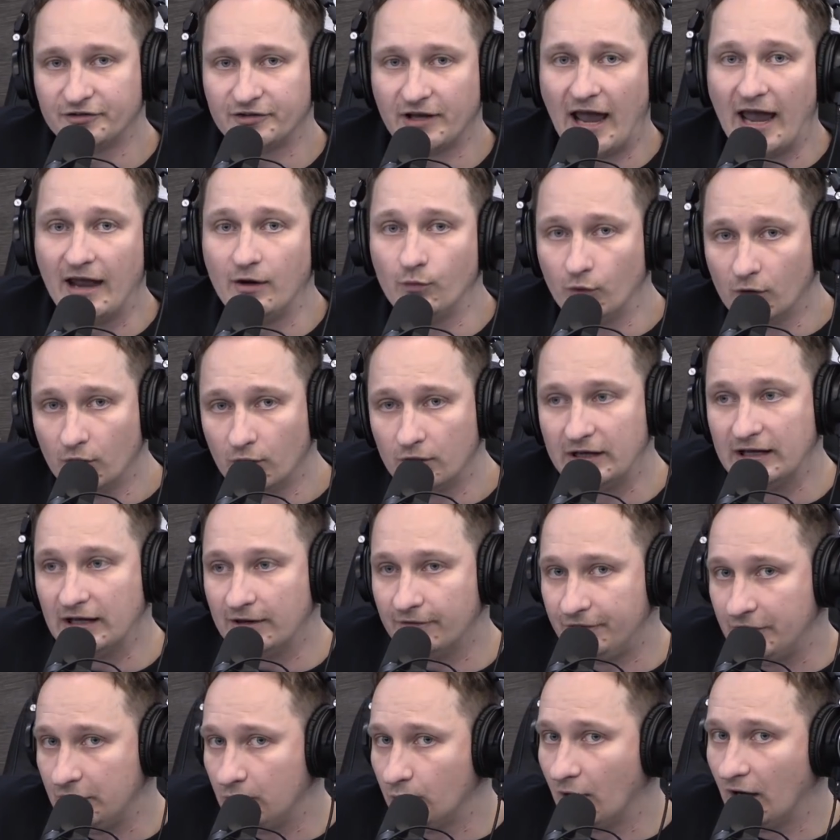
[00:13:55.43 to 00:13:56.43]
Prince Andrew. We'll
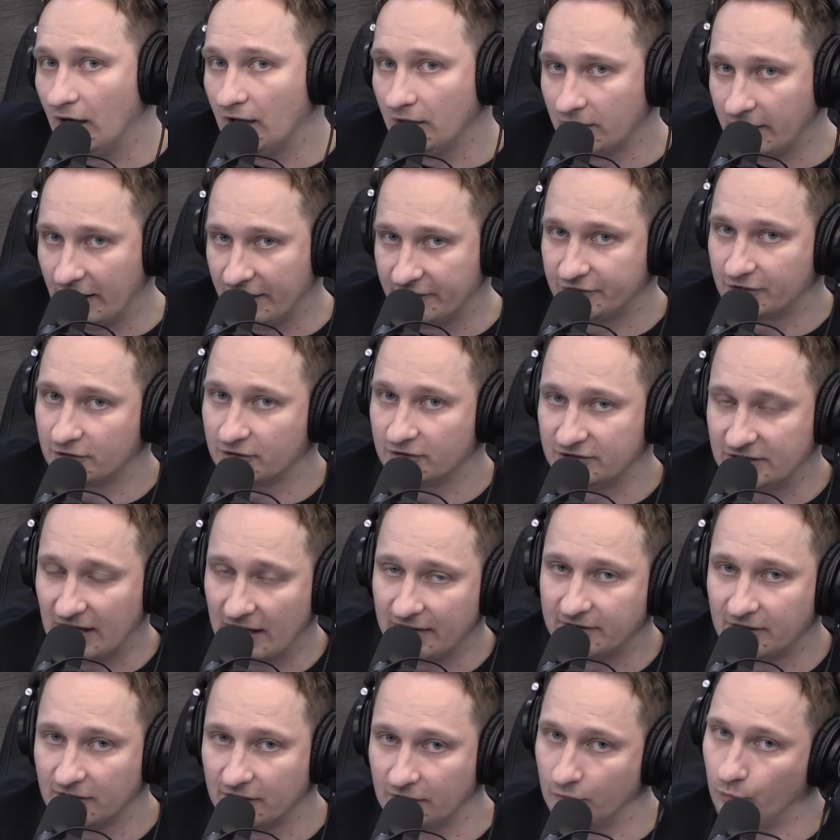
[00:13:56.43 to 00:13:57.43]
give you a lesser
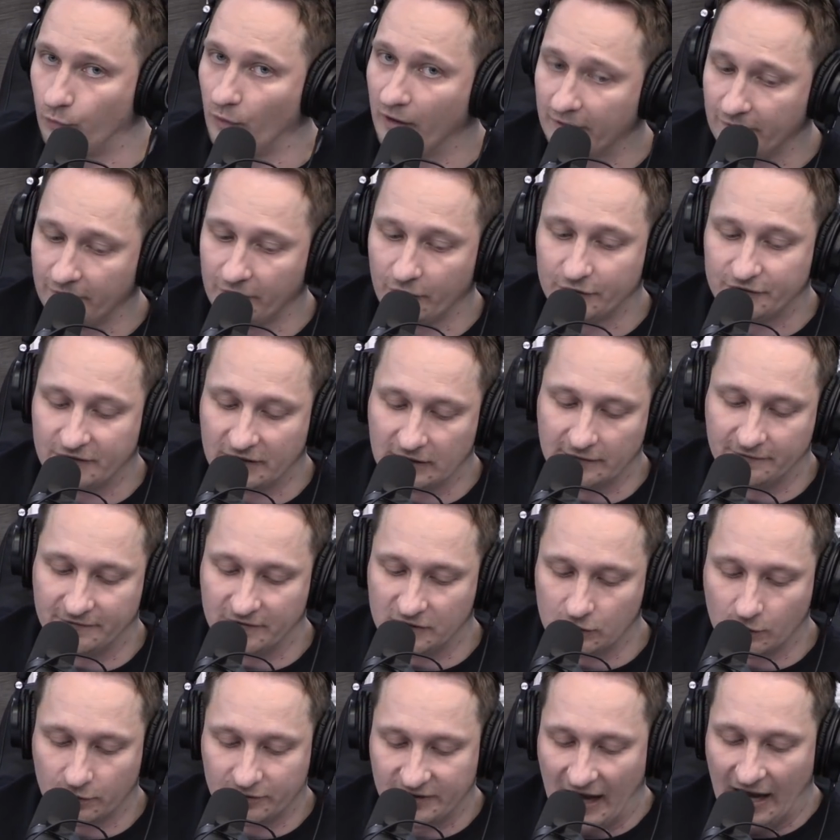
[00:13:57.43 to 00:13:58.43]
sentence. One of those
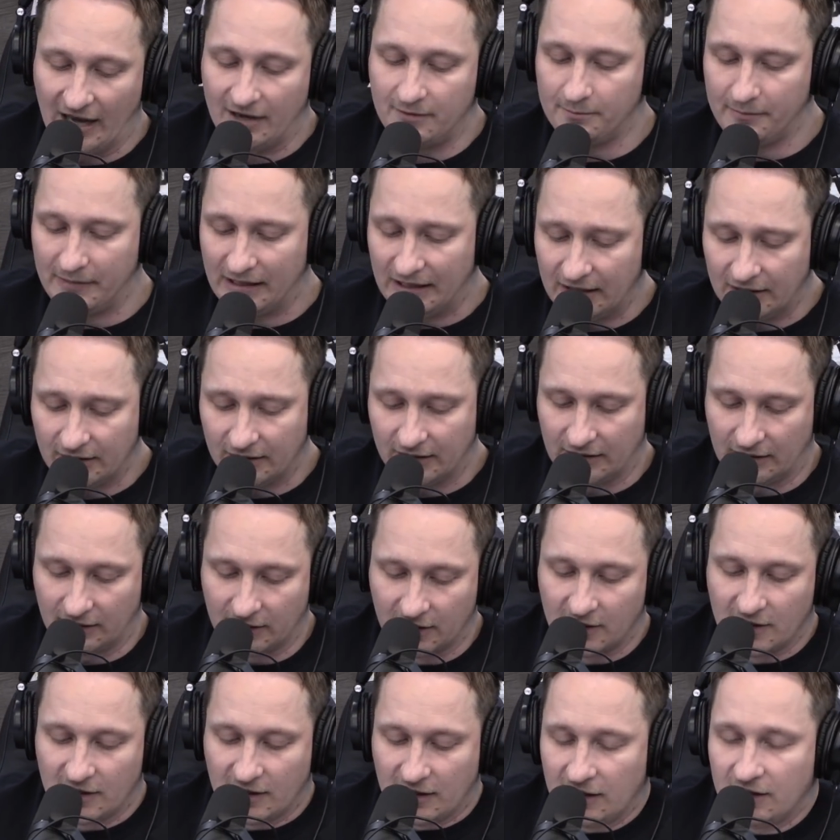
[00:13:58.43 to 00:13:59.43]
individuals, admittedly,
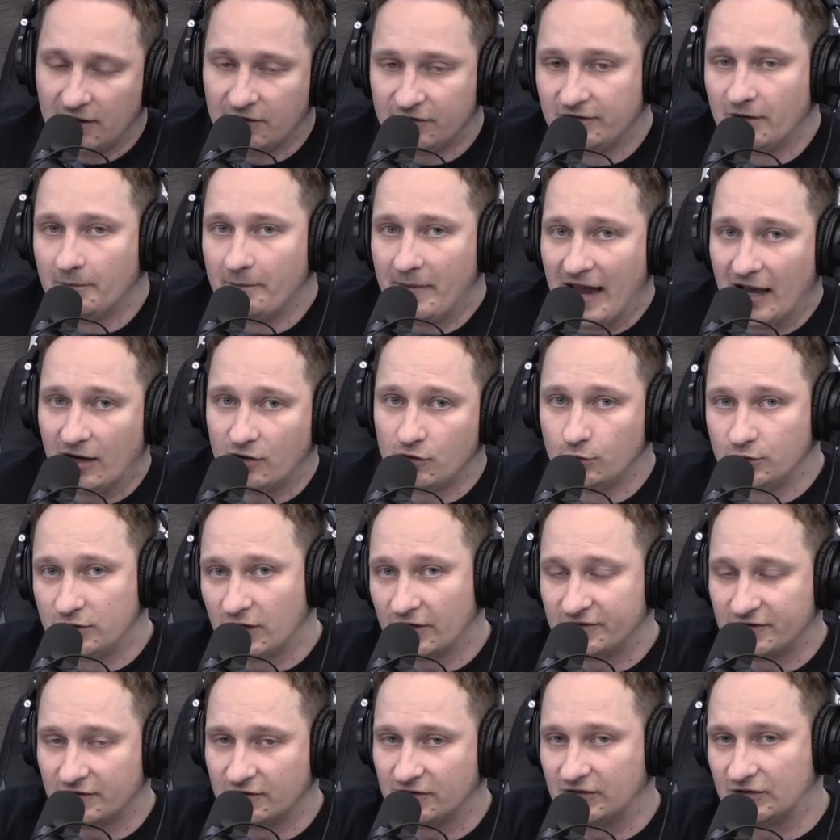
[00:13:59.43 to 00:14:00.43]
is the man who
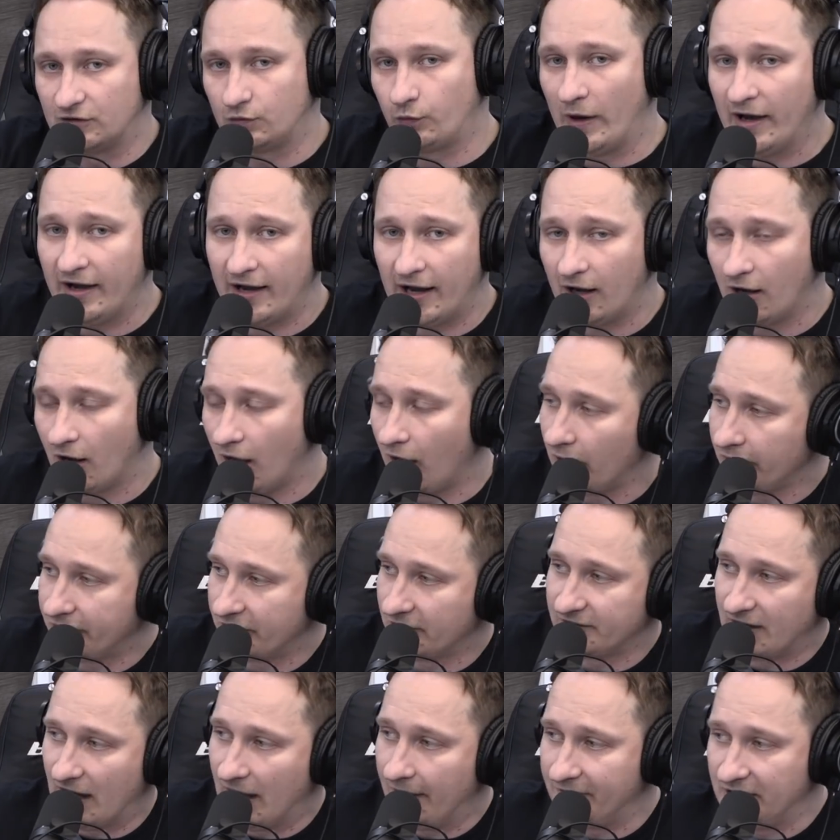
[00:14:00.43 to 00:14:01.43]
doesn't sweat at all,
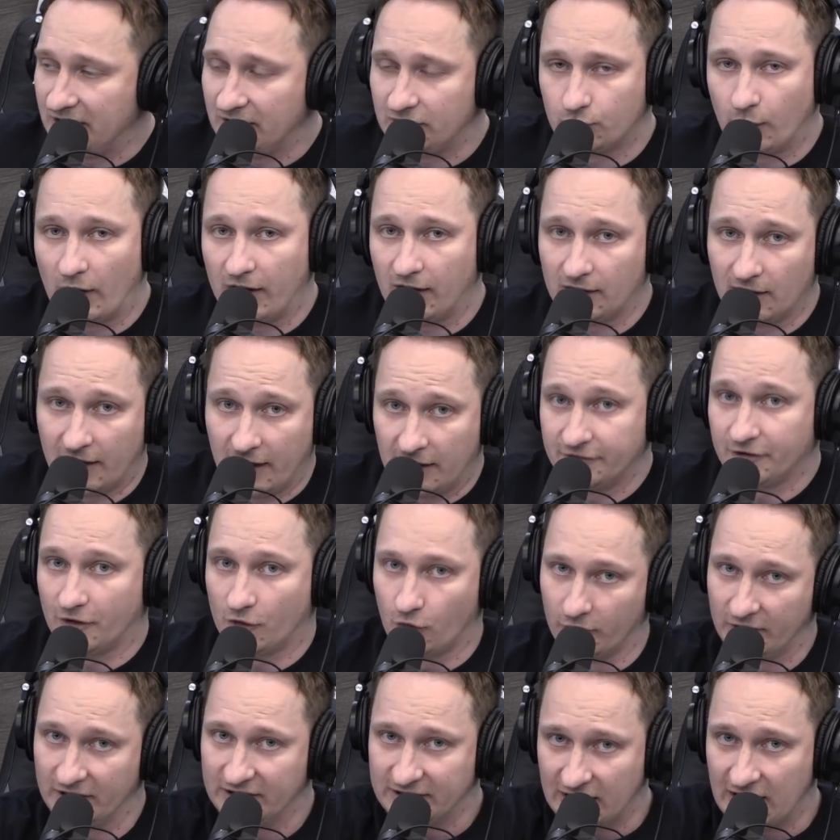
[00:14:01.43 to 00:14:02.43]
doesn't have any sweat glands,
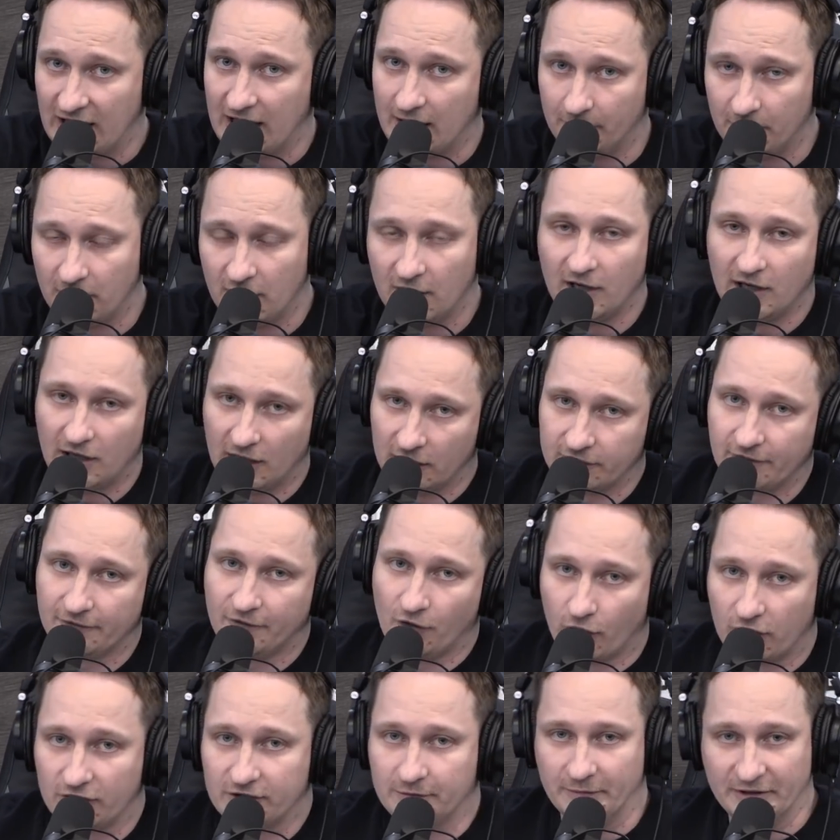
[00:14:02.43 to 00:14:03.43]
according to him, is, of
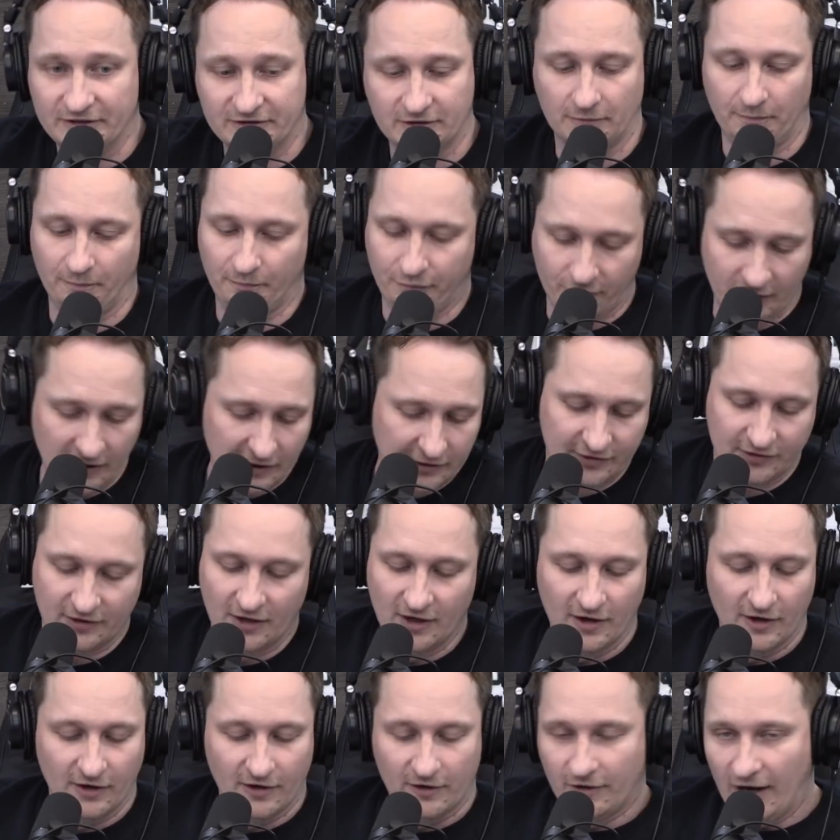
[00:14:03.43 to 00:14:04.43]
course, Mr. Prince
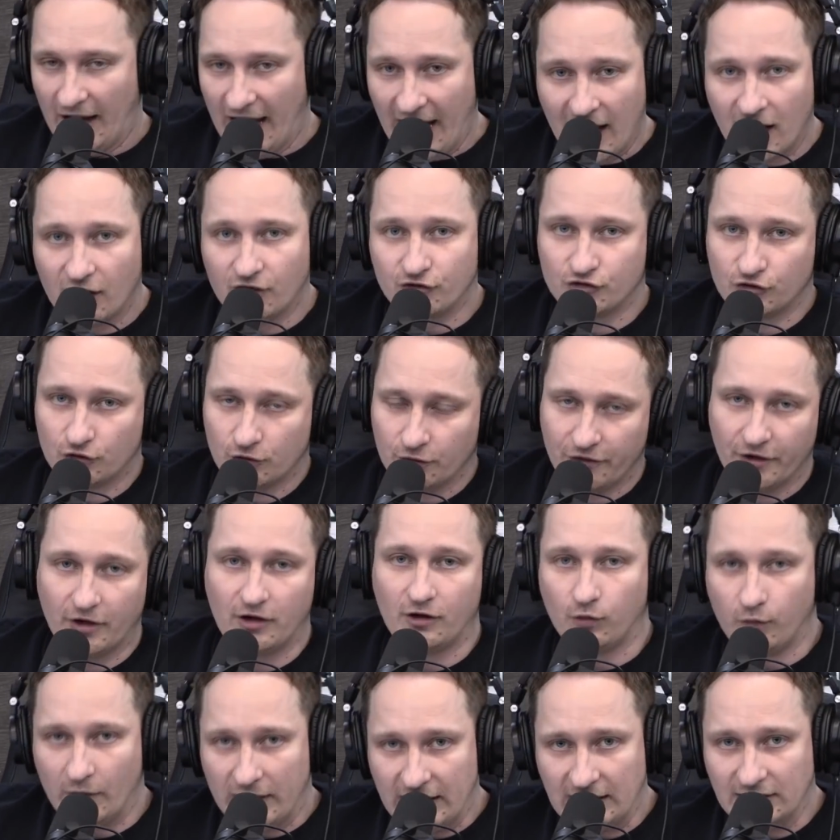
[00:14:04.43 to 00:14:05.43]
Andrew, the
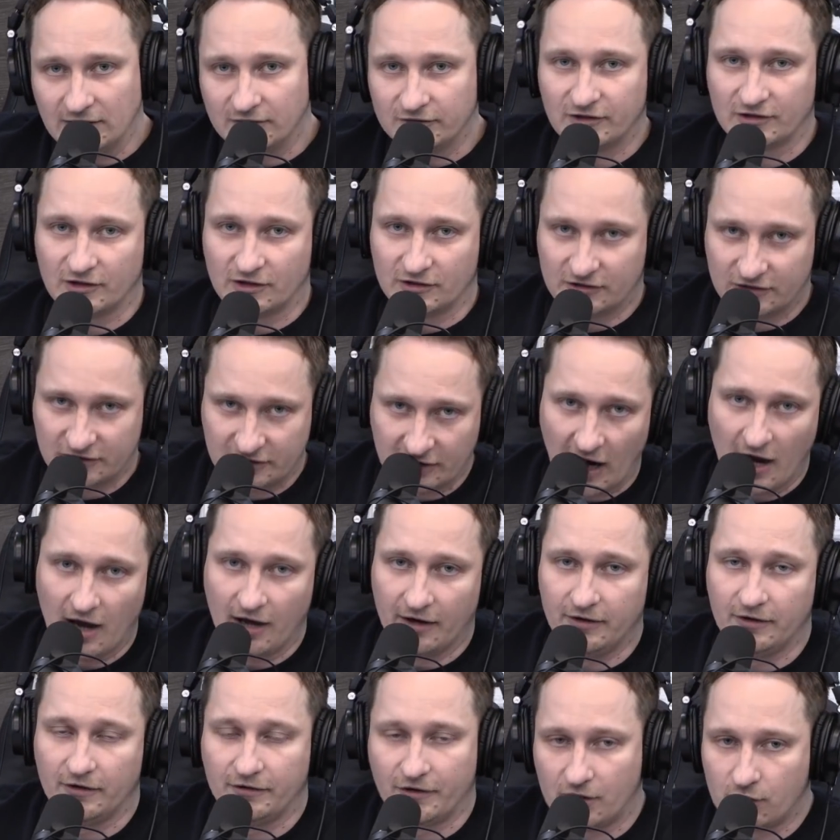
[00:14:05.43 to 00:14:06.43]
Queen's son. The